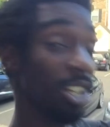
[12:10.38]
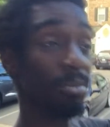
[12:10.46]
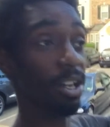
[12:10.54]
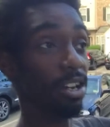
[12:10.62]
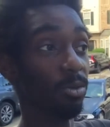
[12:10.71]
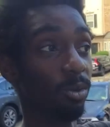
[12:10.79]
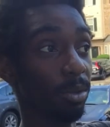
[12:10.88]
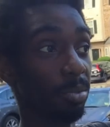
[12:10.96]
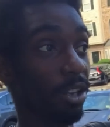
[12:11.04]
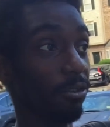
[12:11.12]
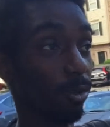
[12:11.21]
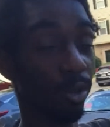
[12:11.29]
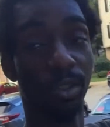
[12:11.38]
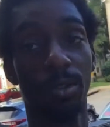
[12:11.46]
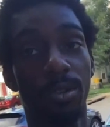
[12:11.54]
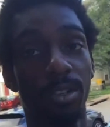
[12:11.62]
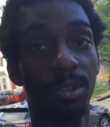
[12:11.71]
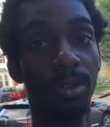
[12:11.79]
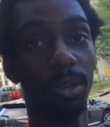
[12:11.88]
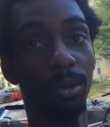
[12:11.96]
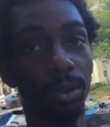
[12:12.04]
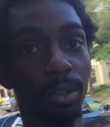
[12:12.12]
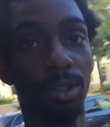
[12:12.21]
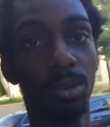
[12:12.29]
I didn't want to pay for a storage unit or
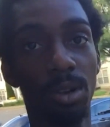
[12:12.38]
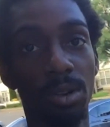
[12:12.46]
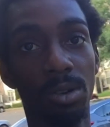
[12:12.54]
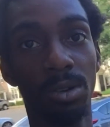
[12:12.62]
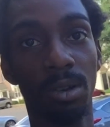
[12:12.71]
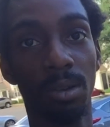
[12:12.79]
a U-Haul,